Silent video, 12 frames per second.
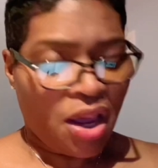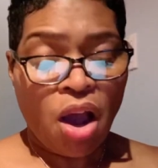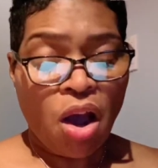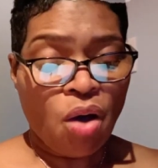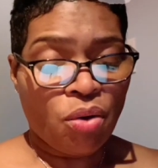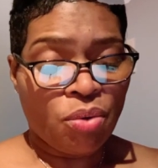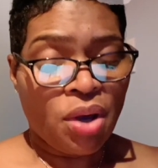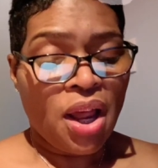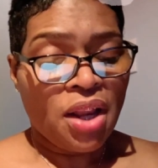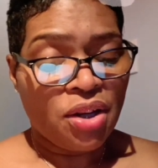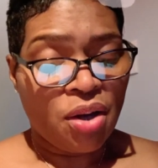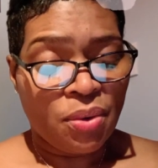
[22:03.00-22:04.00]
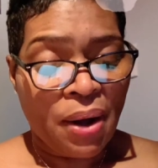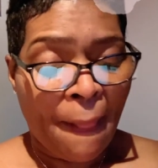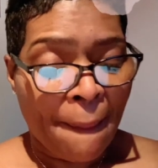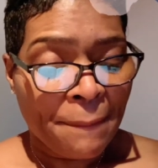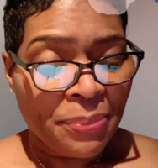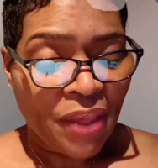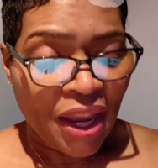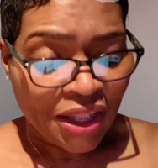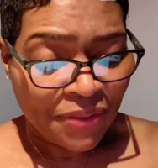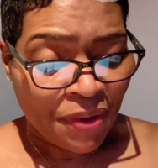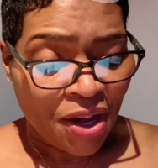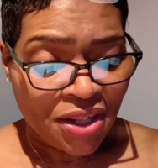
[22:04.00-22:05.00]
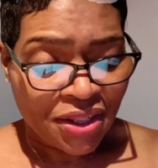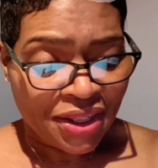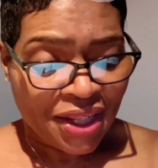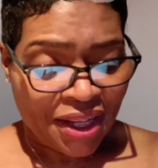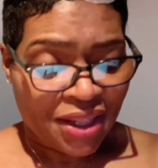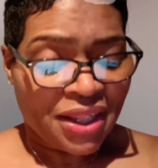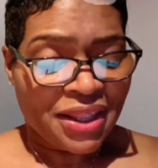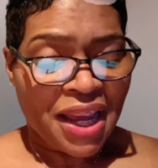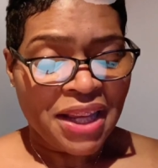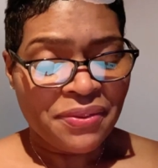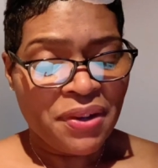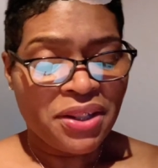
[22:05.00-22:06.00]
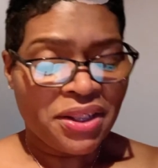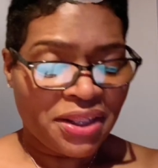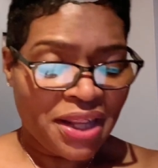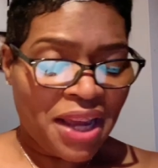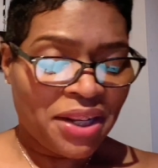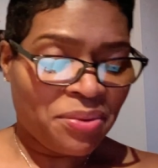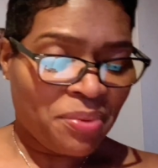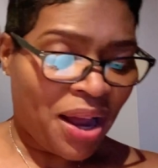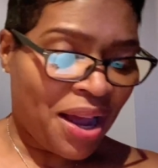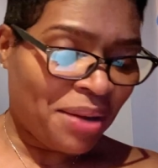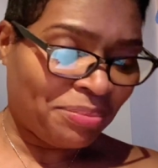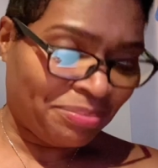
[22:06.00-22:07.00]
Oh, no. Thanks for understanding, Rob.